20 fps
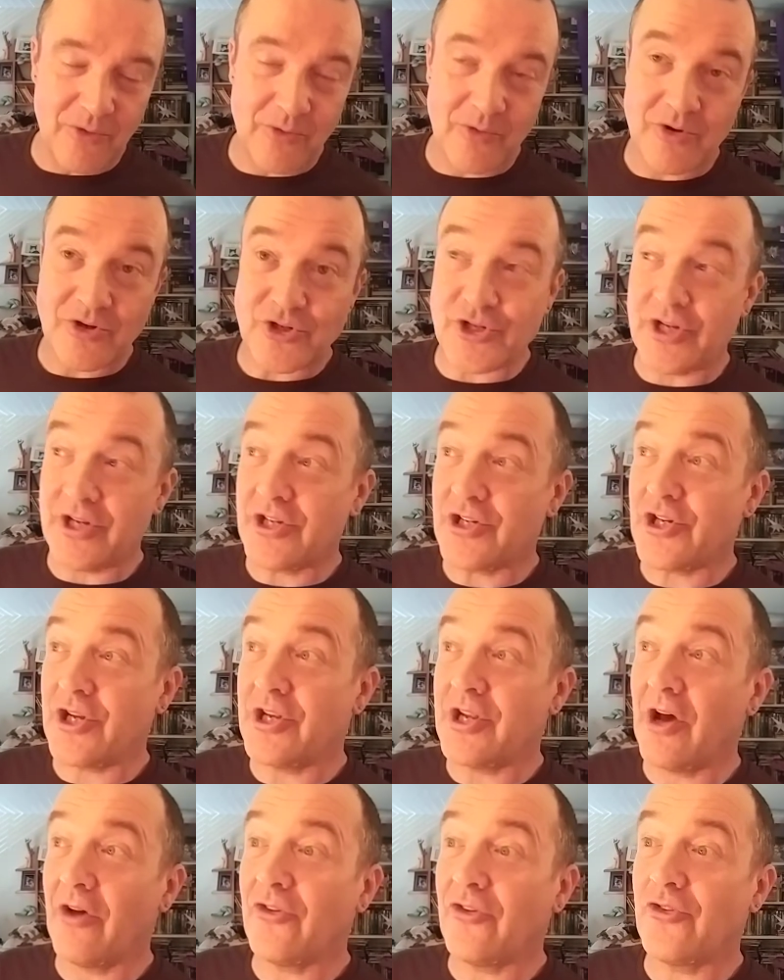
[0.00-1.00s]
She
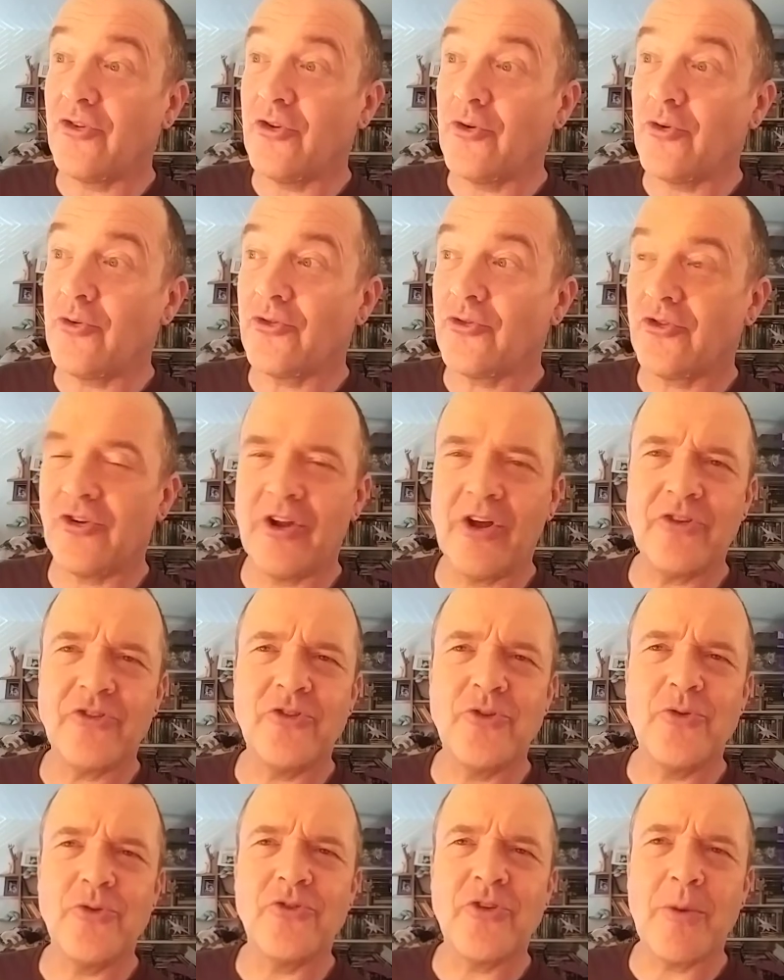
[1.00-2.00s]
does
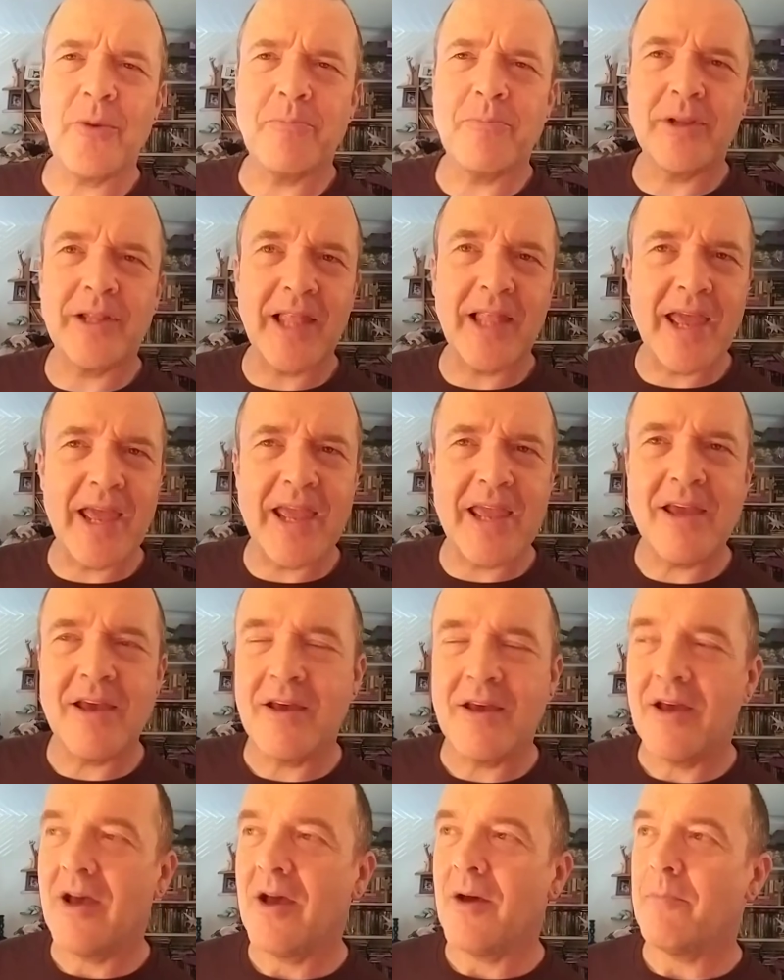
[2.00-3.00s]
do some play,
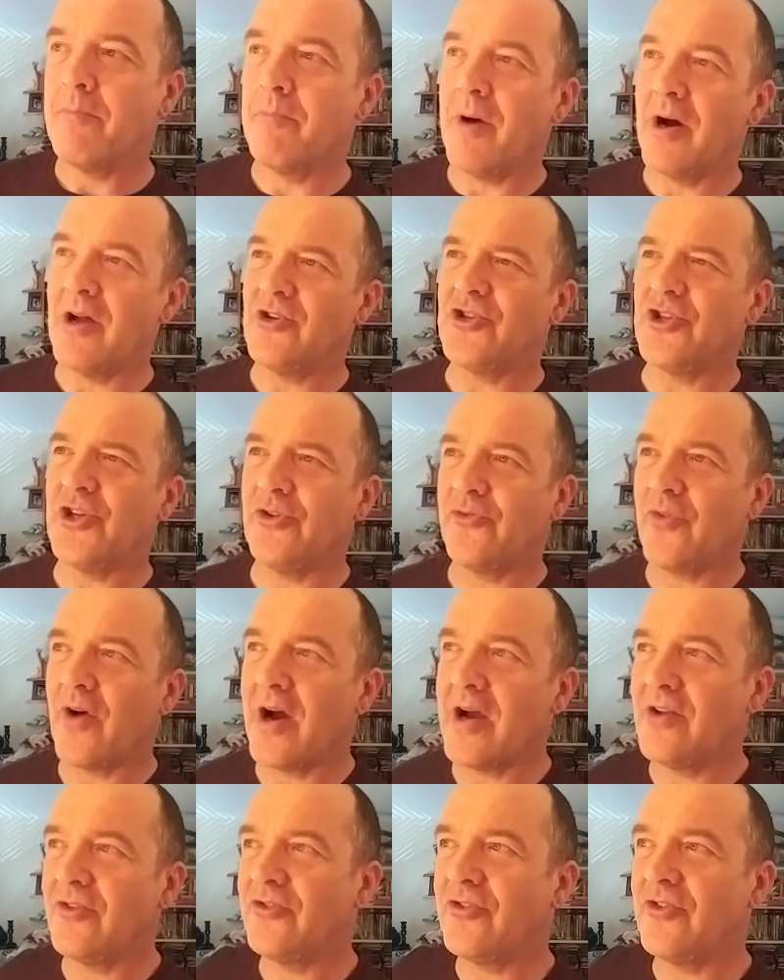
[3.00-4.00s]
but she
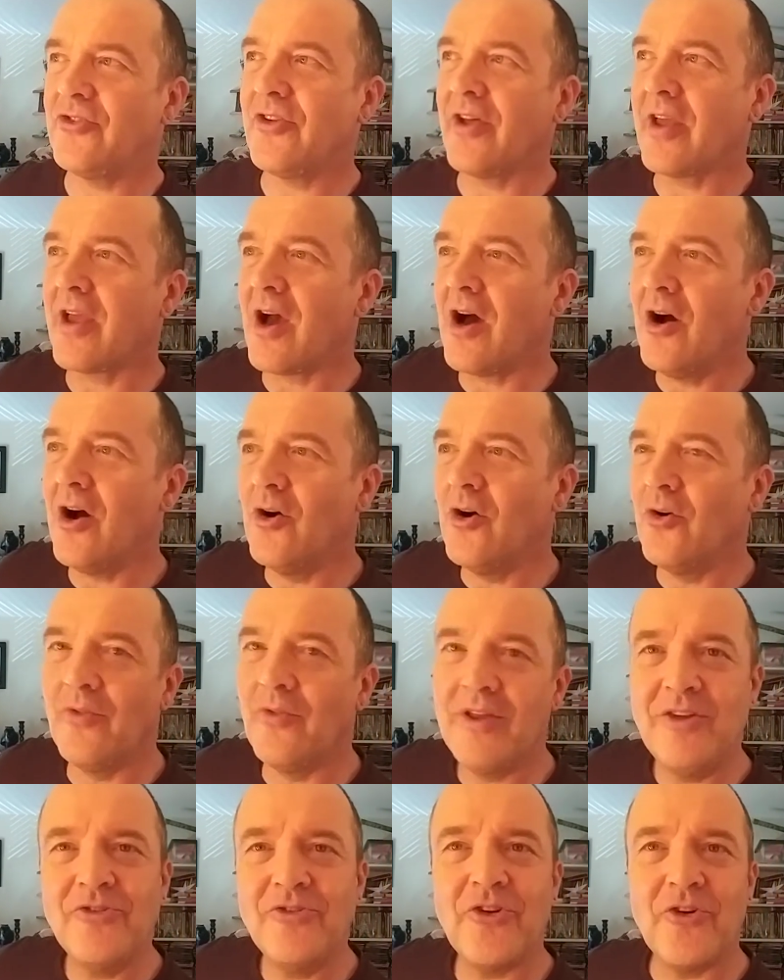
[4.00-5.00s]
finds it's like, oh,
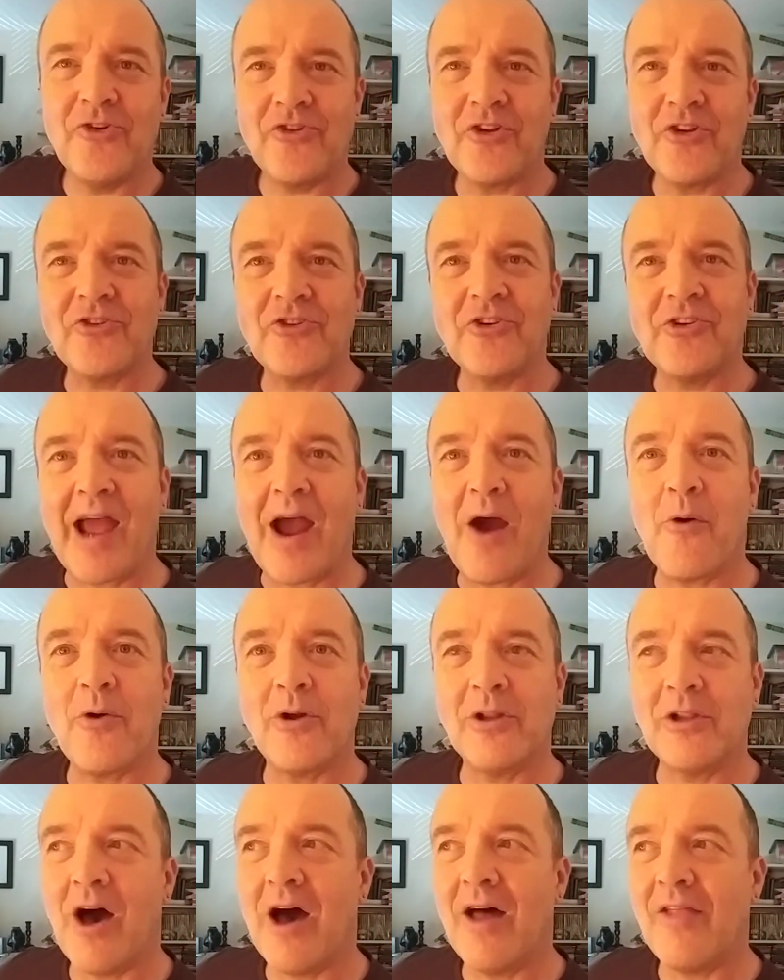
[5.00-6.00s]
these are such a dour
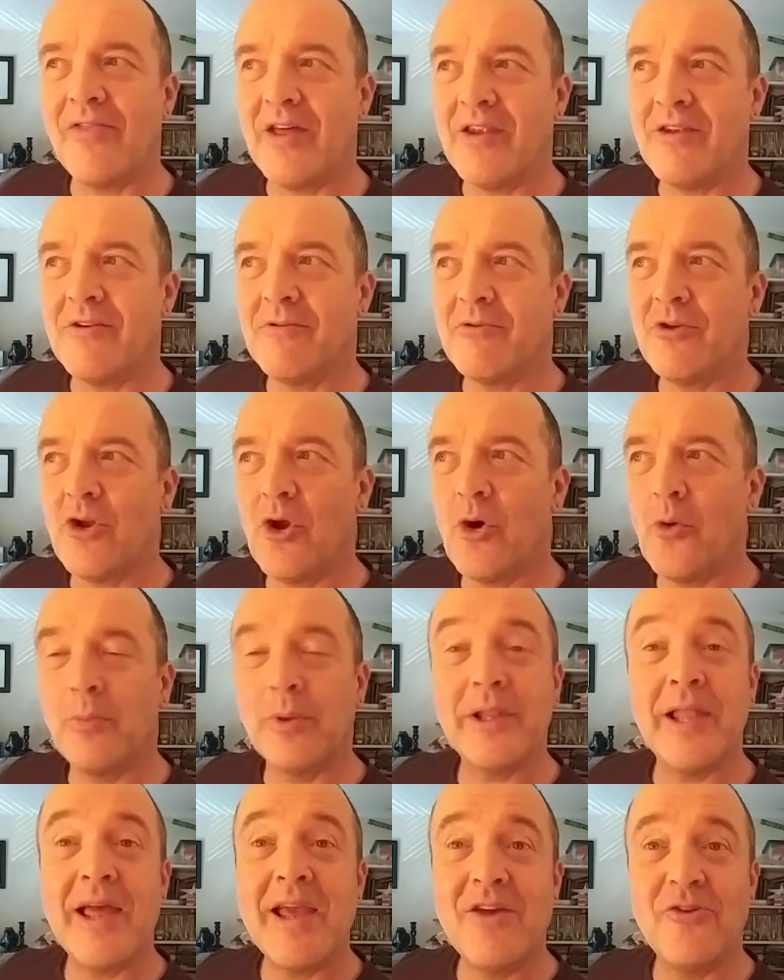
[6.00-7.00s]
lot that
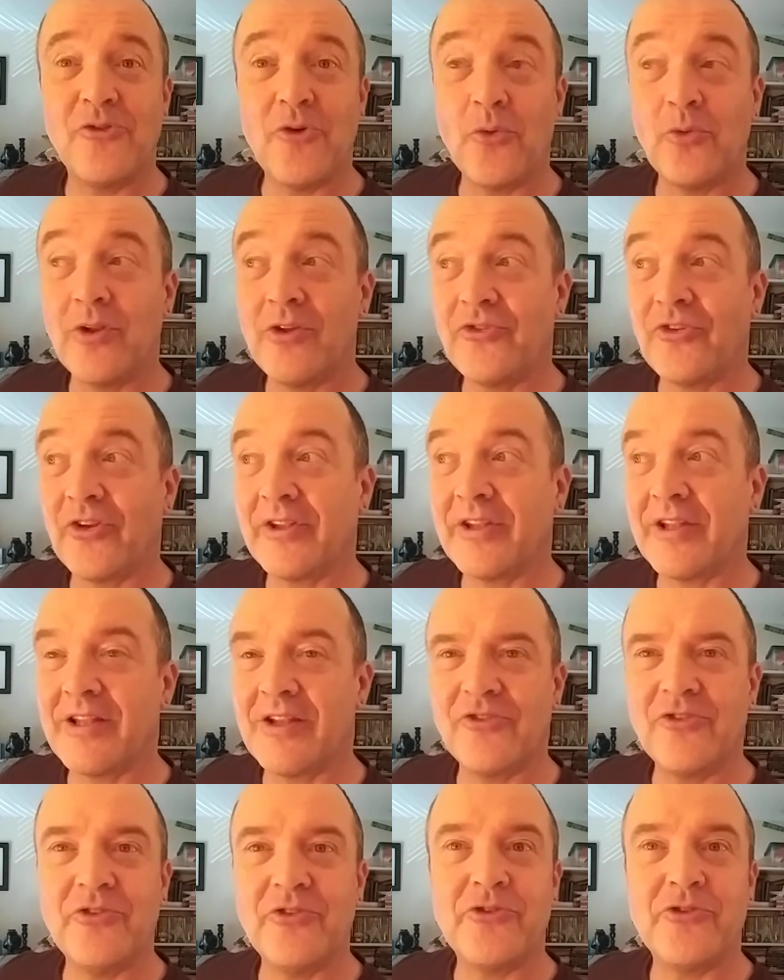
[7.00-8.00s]
play is only something
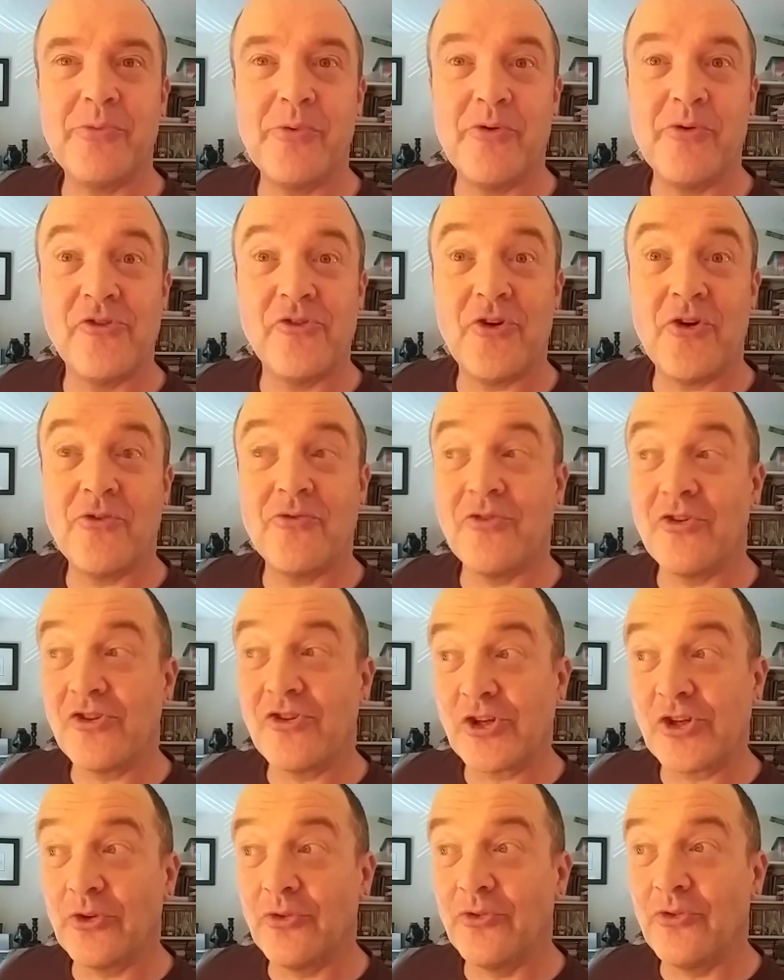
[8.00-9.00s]
that seems to be reserved for
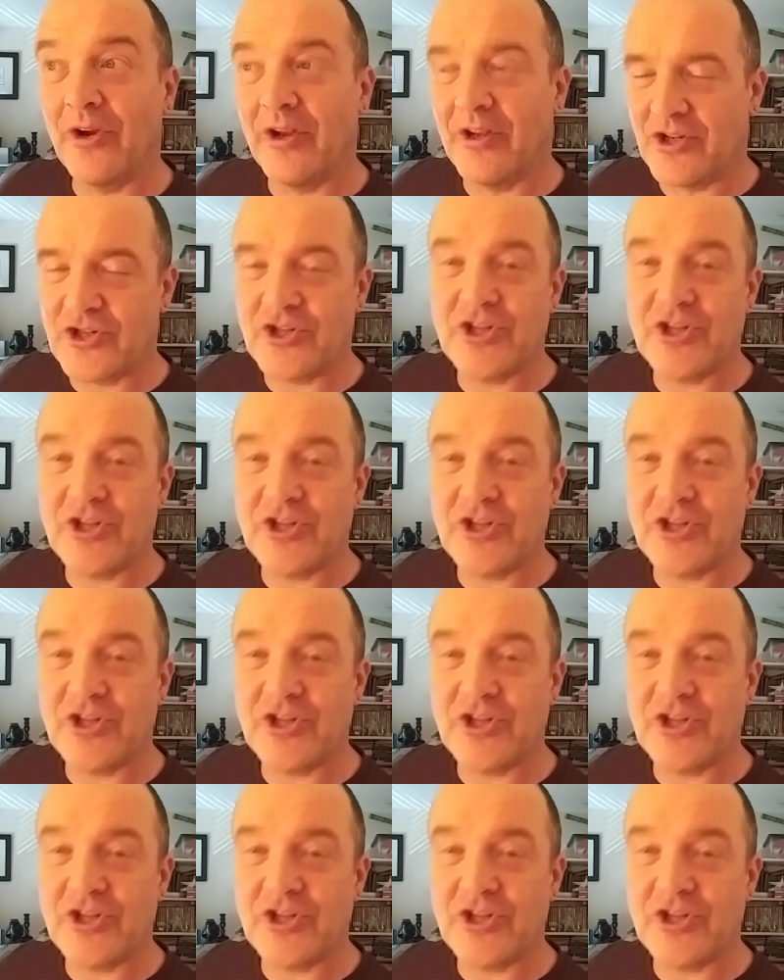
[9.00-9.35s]
children.